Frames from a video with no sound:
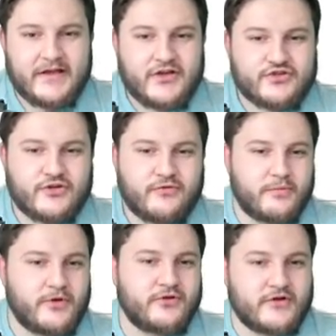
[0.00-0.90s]
So if we
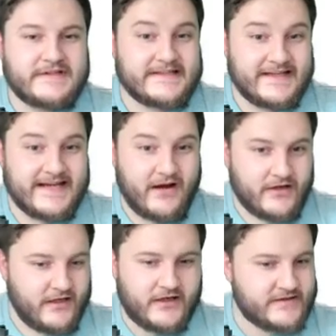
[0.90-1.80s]
plug those into the
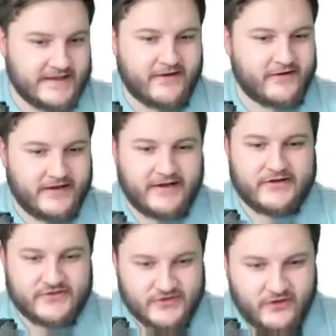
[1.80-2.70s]
calculator, because the calculator
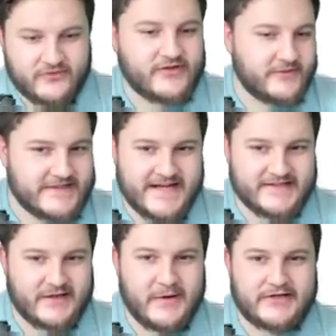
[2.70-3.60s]
can solve simultaneous
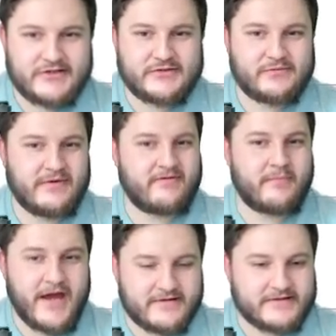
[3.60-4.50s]
equations, we have a
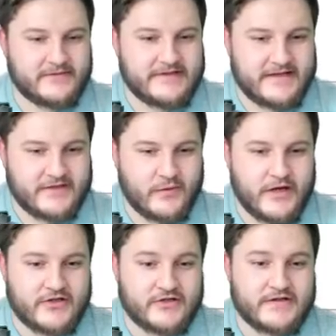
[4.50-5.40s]
pair of simultaneous
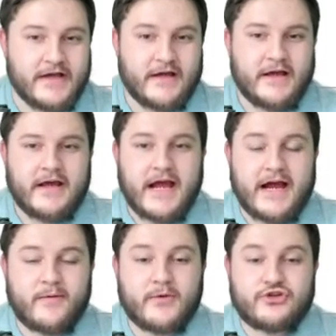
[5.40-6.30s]
equations,
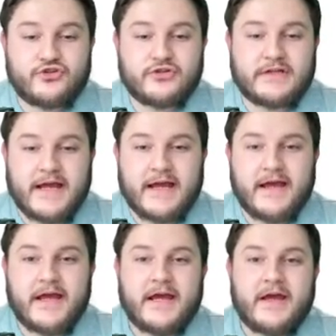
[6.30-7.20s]
and we should get
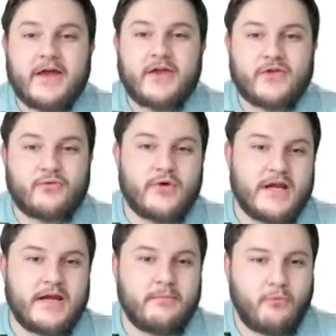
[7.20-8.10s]

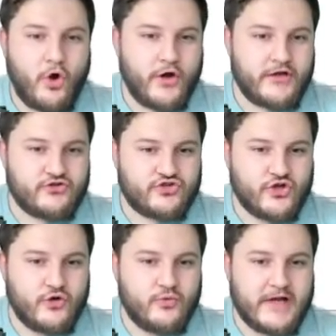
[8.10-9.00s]

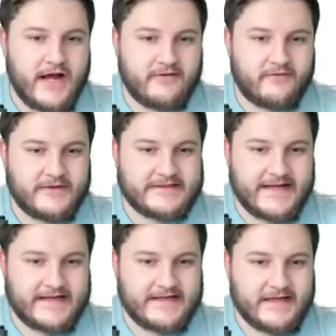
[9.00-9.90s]
3.29 for the
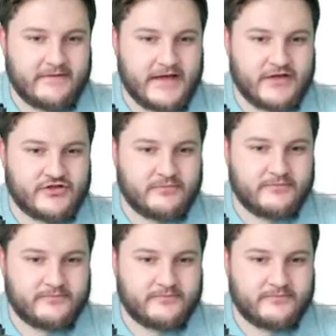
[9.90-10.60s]
standard deviation.